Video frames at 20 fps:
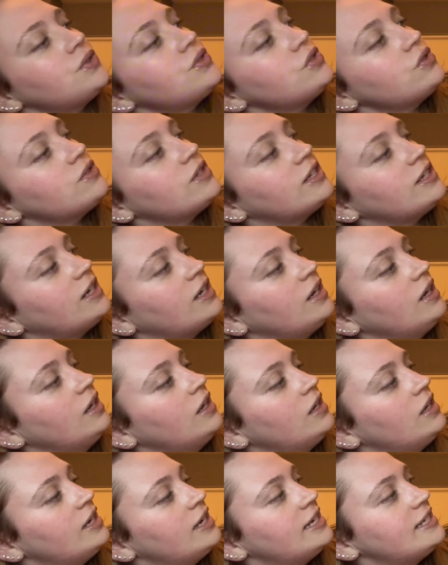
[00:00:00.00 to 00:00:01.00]
so
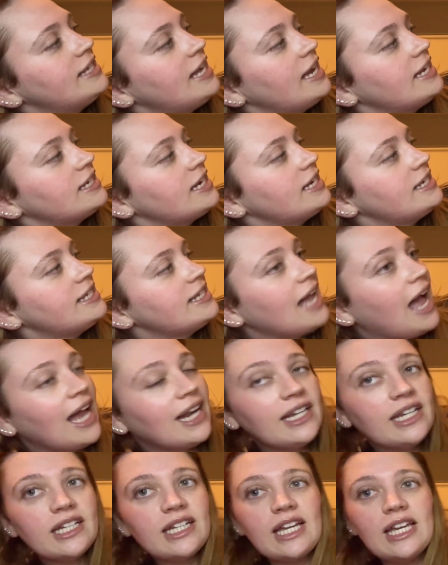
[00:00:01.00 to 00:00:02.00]
it's
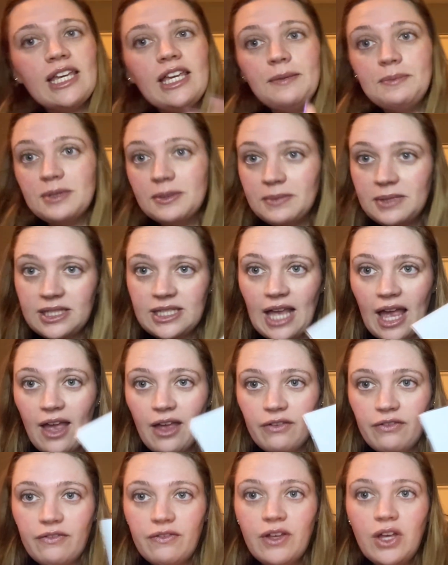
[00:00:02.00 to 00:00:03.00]
anti-static. It keeps them
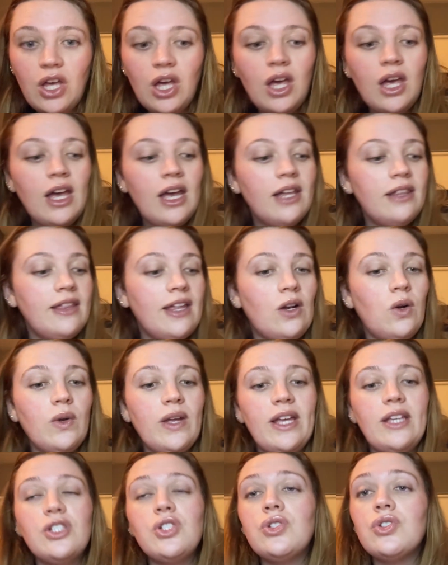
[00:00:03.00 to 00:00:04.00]
safe. They don't
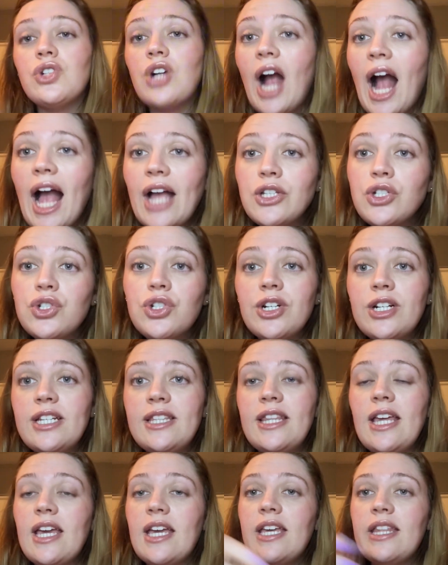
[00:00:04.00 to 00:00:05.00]
get scratched or
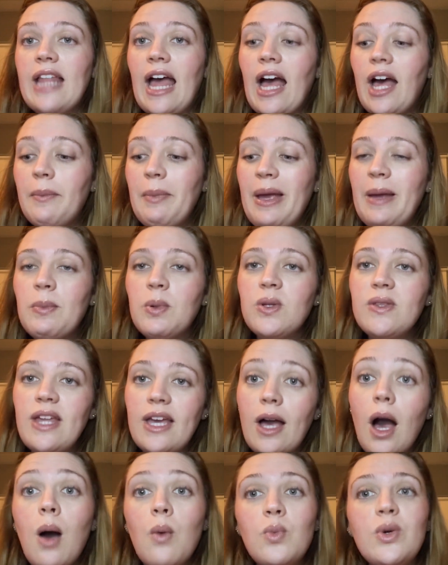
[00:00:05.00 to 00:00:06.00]
anything. That paper they
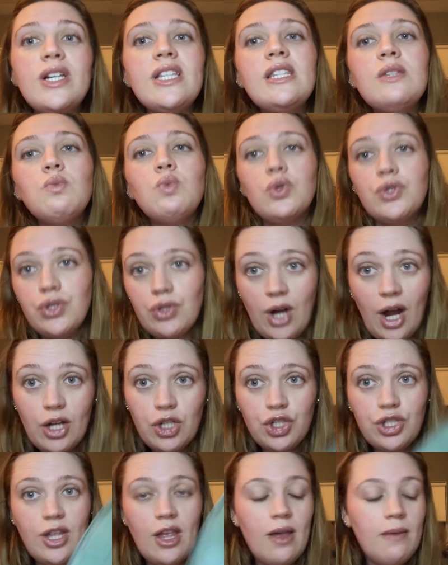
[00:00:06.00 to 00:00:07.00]
come with will
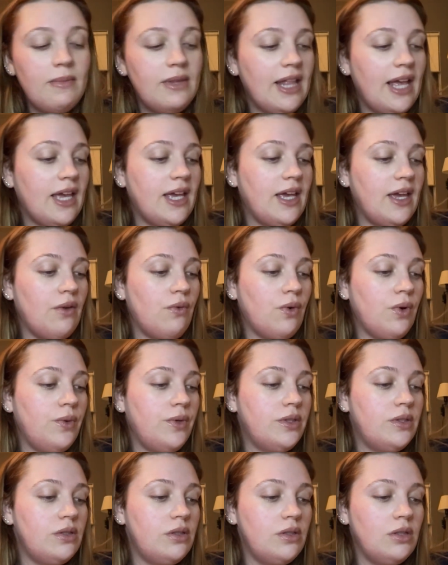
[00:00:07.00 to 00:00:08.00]
scratch them and they can get
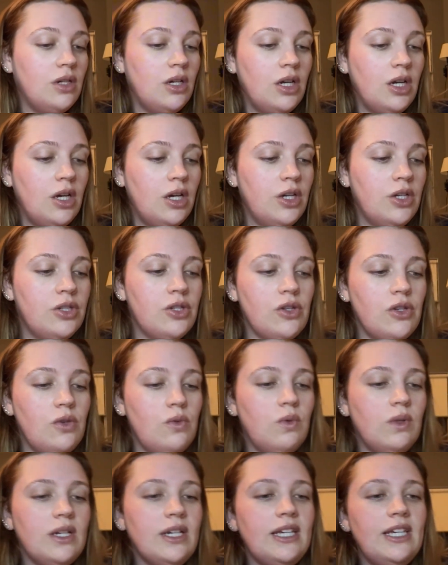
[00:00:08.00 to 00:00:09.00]
ruined. So you
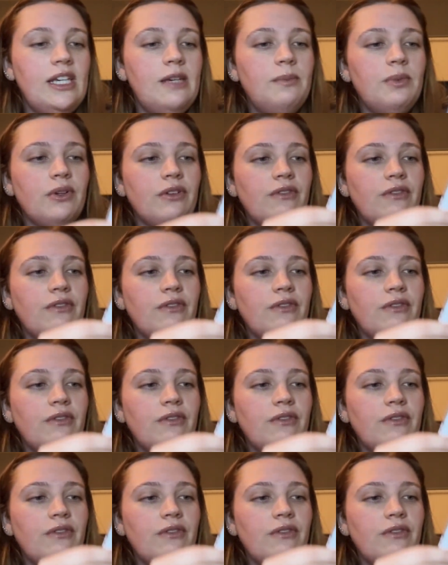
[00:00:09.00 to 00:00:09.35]
want to keep your